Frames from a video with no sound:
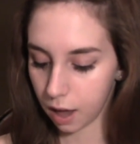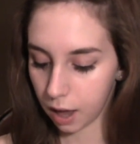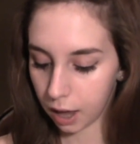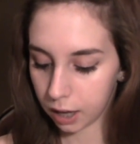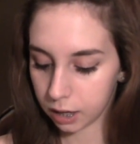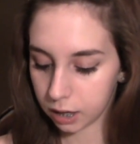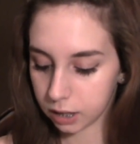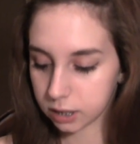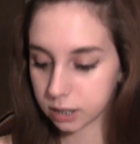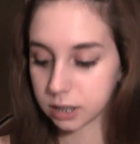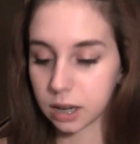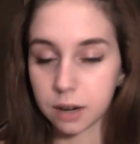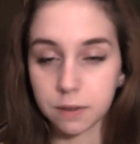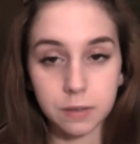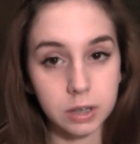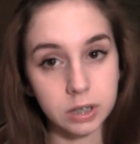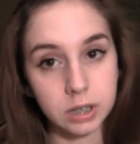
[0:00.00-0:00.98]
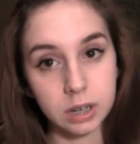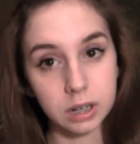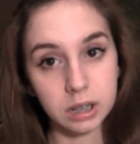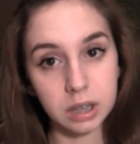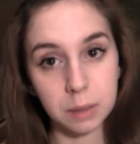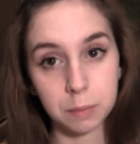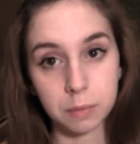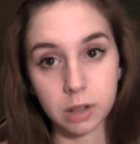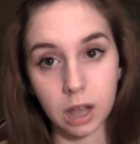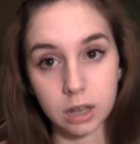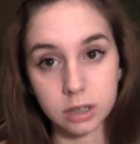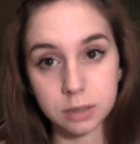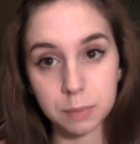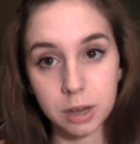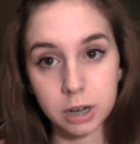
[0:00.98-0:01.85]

And instead of using a lip gloss,